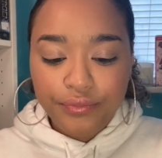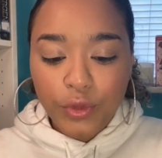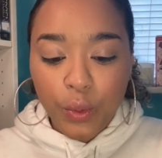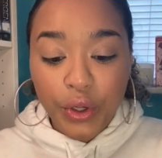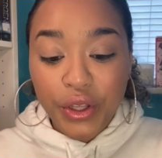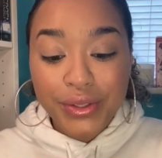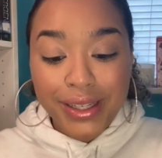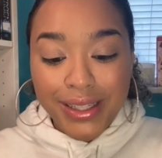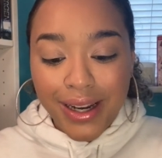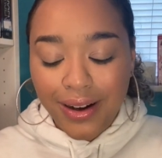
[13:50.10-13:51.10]
I'm gonna use
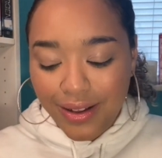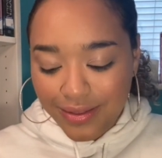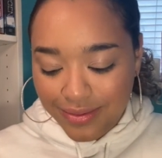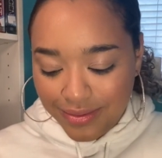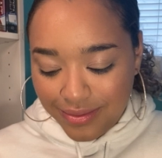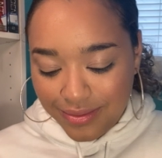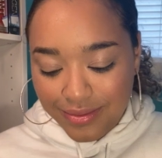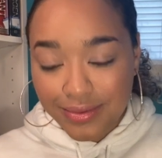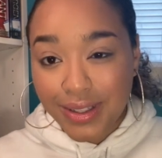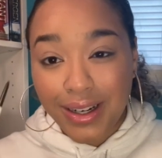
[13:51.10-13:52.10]
this, girl.
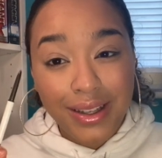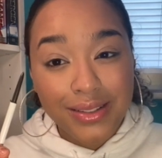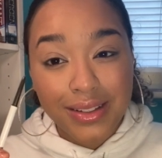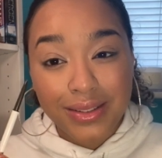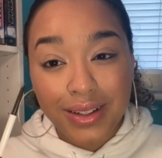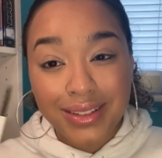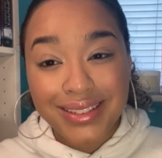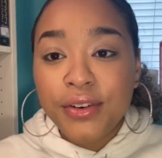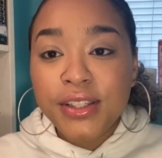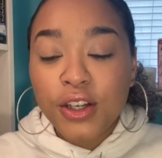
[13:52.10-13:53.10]
I'm gonna use this one.
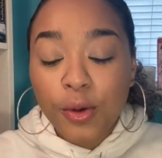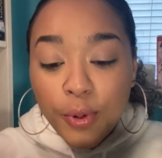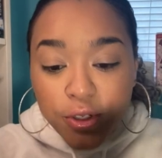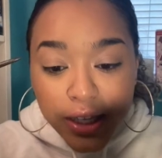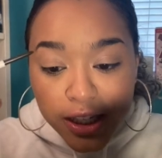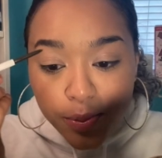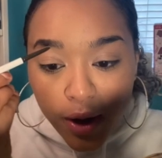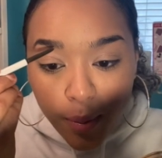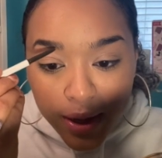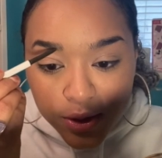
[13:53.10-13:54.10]
Every single Precise
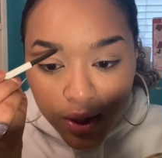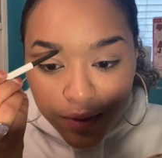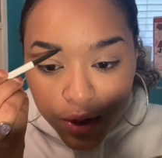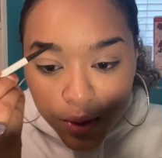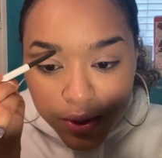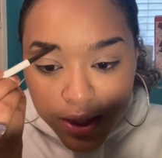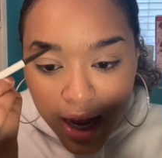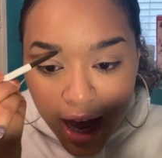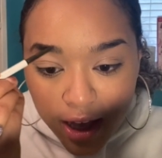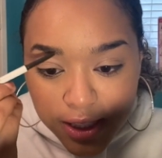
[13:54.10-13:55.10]
brow pencil I've used
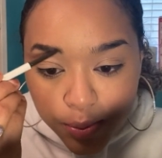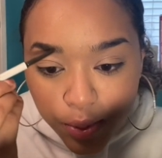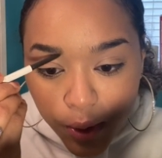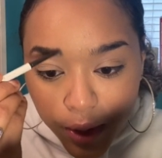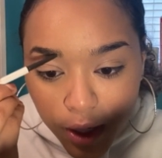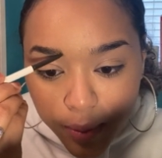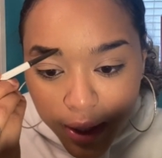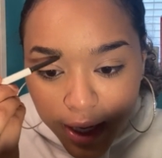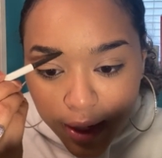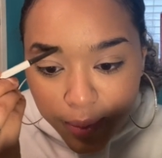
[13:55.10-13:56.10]
has broken on
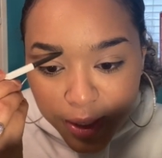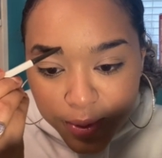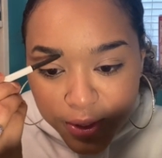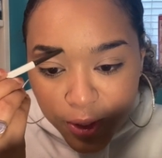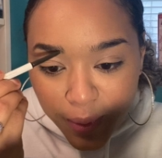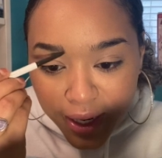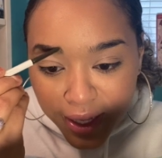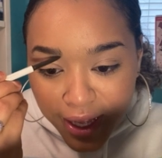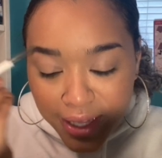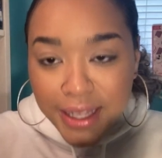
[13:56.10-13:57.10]
me, and it makes me so mad.
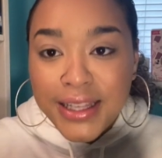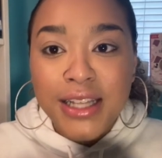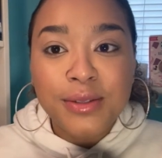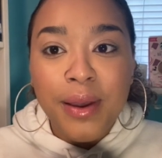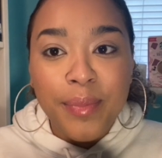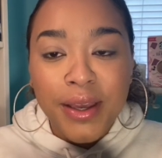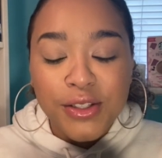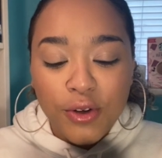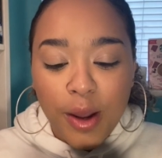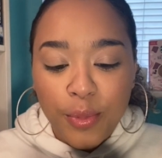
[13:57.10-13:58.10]
Like, that's my
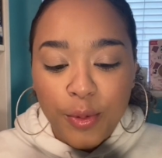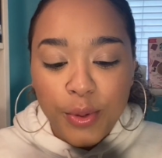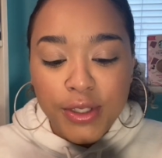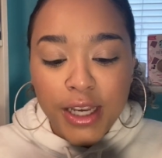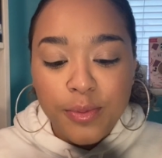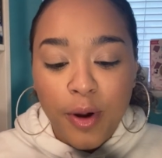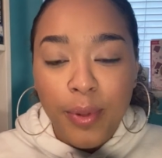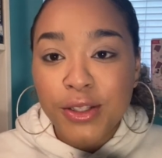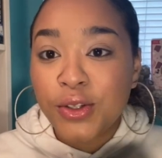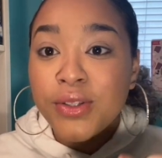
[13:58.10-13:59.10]
biggest gripe with Precise brow
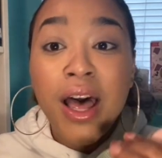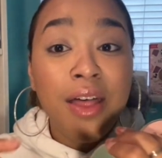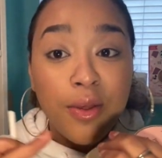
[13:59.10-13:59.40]
pencils.